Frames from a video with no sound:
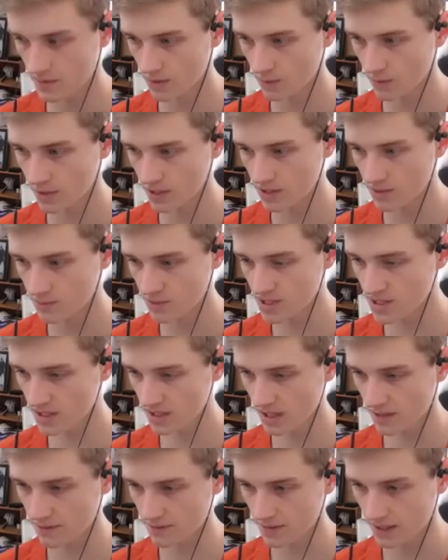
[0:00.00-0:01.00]
We we
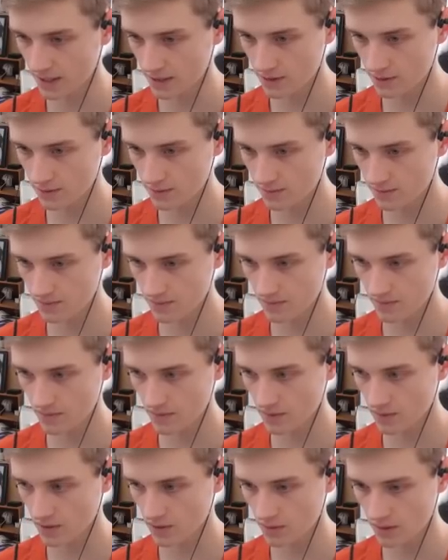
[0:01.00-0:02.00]
still have like
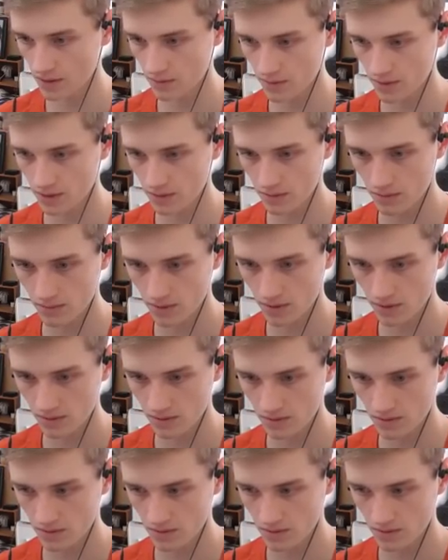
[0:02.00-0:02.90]
wait what where where?